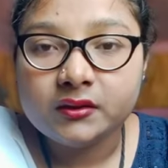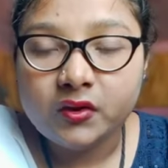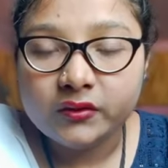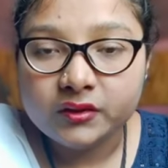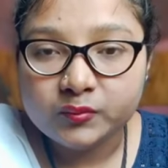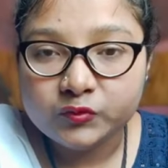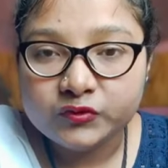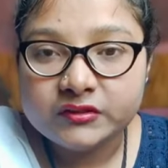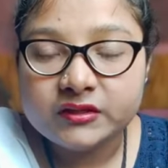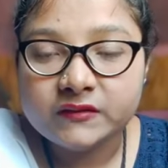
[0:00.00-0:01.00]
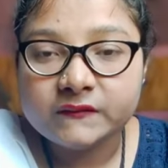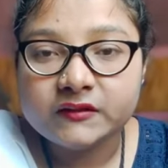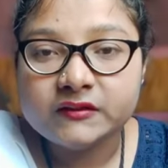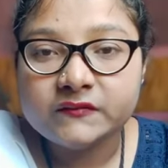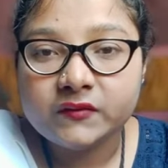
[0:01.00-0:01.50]
on the moon
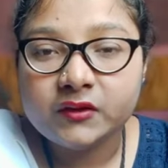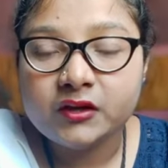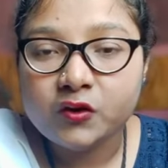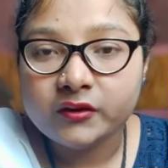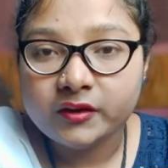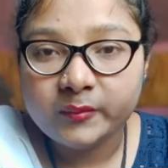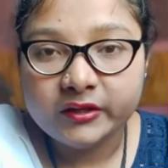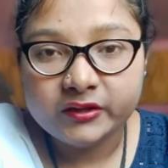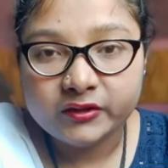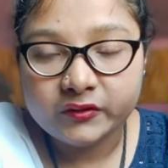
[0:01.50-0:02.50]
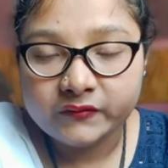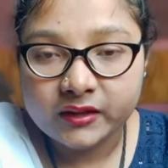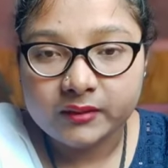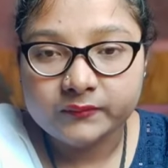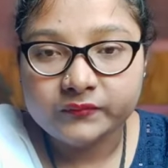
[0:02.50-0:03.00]
surface for longer period of
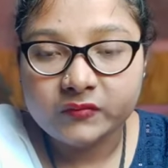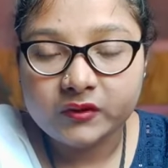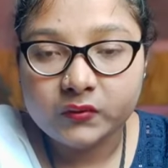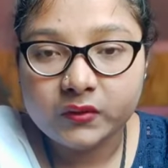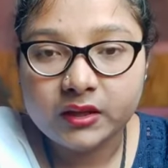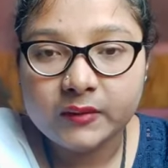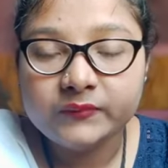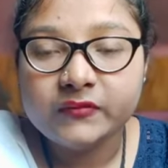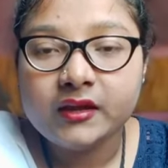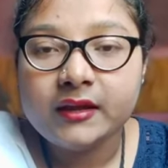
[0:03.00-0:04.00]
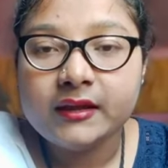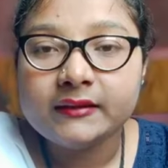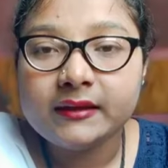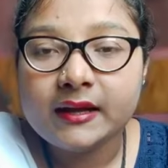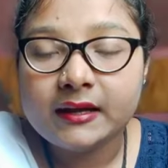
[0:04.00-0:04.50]
time. Okay,
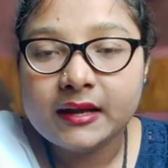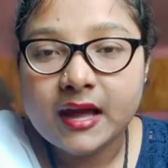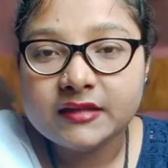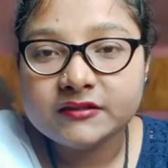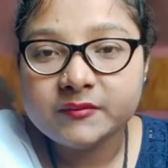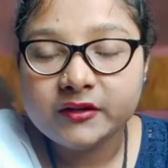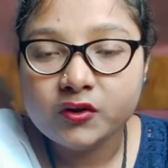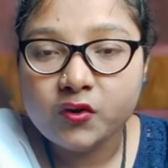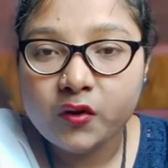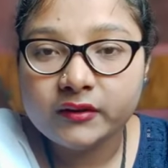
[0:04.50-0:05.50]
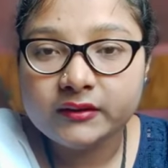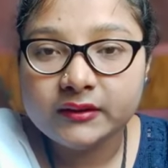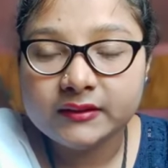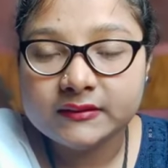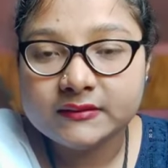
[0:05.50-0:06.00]
then at last but not the
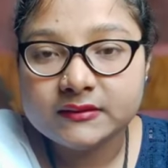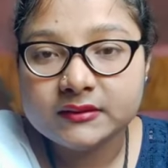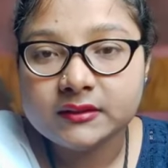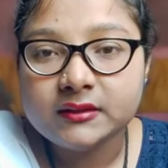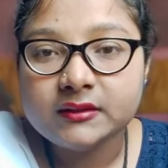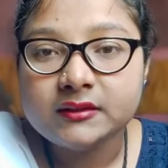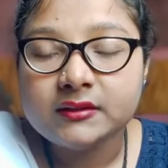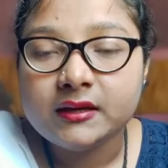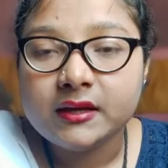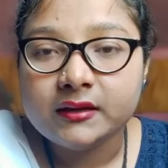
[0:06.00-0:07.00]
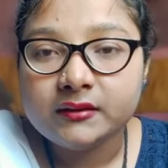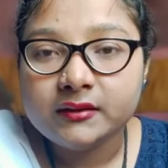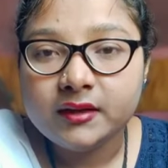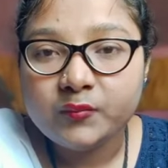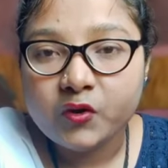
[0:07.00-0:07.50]
least,
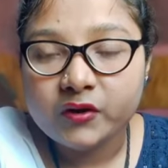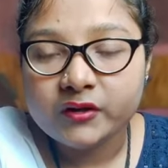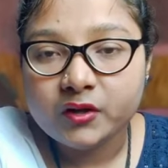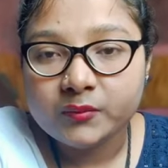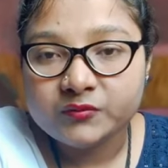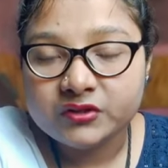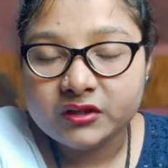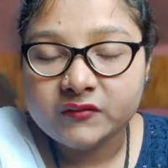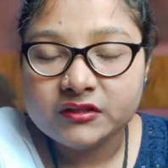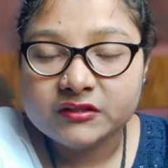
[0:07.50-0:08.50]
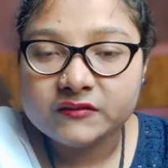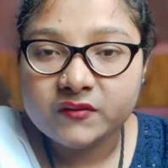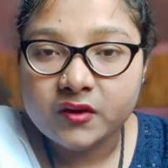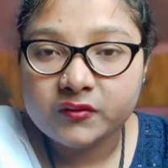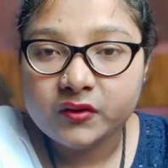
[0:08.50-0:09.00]
another important object which is
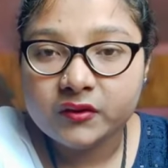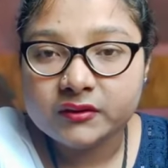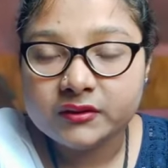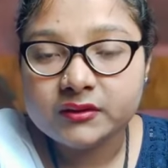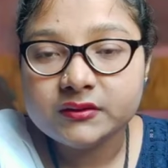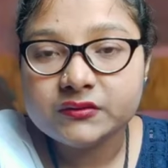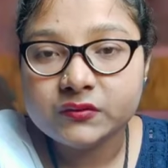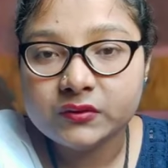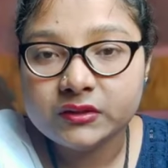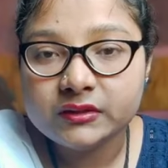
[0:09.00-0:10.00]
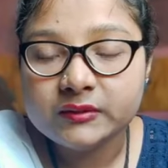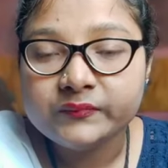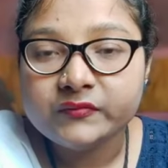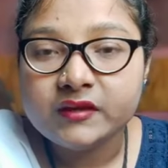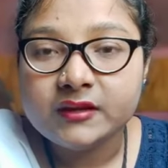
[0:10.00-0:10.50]
found on the solar
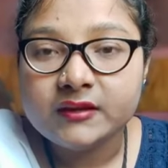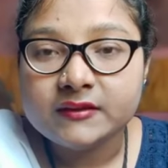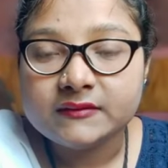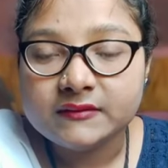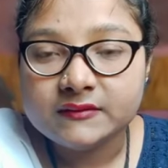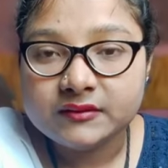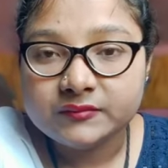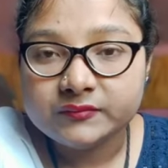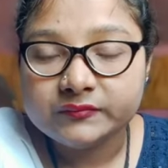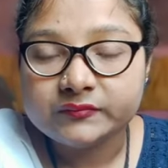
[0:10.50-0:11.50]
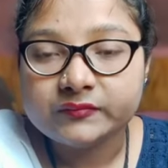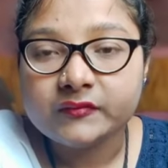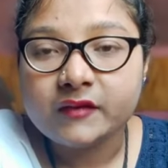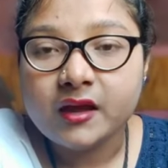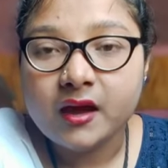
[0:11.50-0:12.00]
system
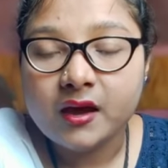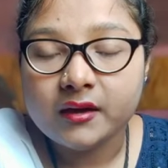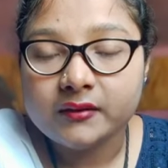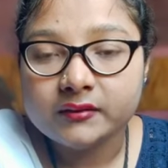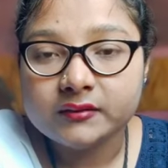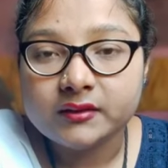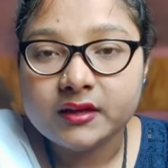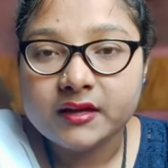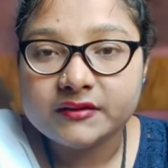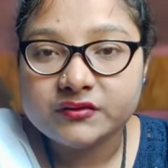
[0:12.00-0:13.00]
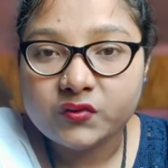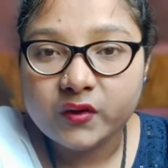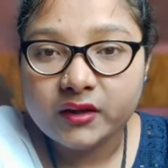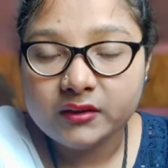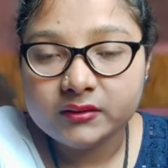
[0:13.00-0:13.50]
are
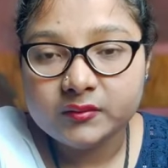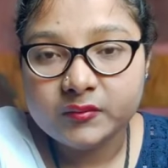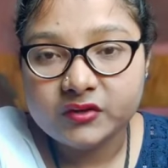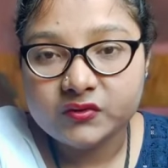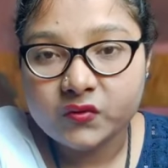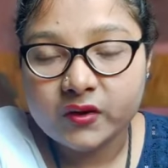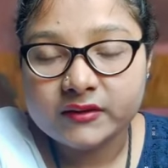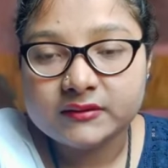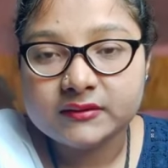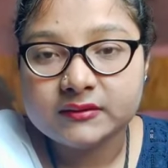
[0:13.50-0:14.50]
asteroid, meteoroids.